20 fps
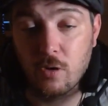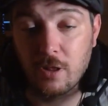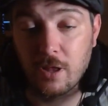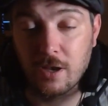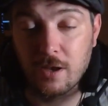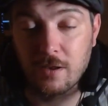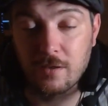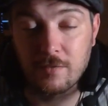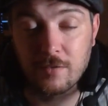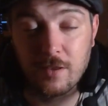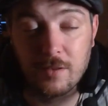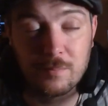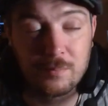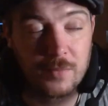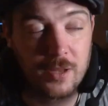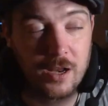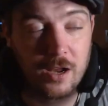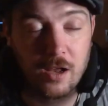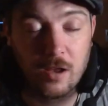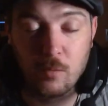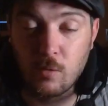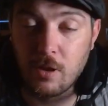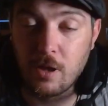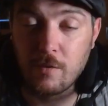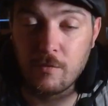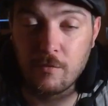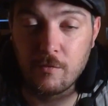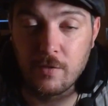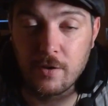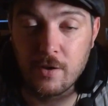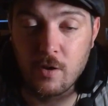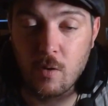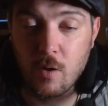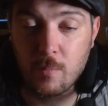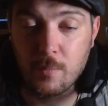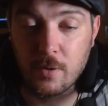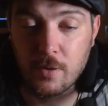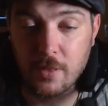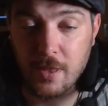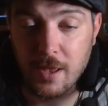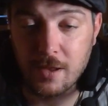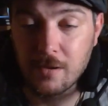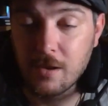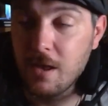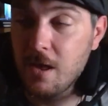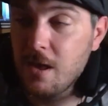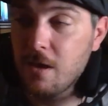like I said, and I will have a video up on that.